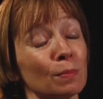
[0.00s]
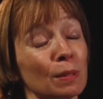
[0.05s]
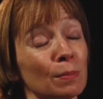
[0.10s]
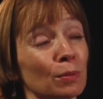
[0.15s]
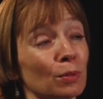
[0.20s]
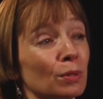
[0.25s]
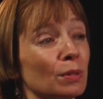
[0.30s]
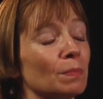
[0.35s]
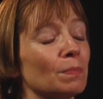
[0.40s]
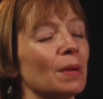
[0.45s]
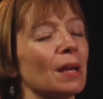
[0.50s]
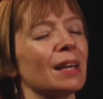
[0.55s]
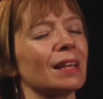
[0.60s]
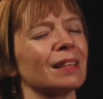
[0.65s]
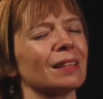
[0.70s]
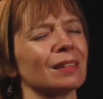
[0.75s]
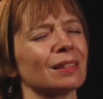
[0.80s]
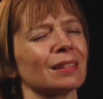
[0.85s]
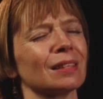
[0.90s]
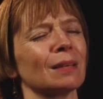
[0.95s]
people who had been
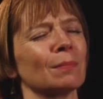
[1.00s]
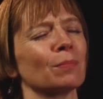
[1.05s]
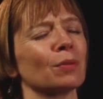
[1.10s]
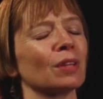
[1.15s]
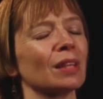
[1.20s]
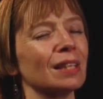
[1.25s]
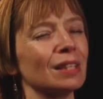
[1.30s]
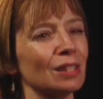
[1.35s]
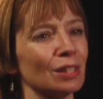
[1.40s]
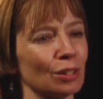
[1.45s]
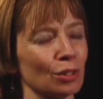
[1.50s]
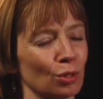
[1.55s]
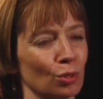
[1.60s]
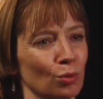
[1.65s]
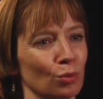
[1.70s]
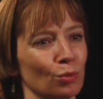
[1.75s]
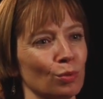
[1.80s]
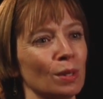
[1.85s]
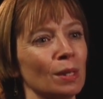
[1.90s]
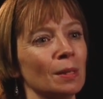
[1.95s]
in the same places
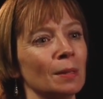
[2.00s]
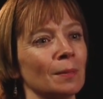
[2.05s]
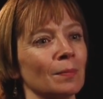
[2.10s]
who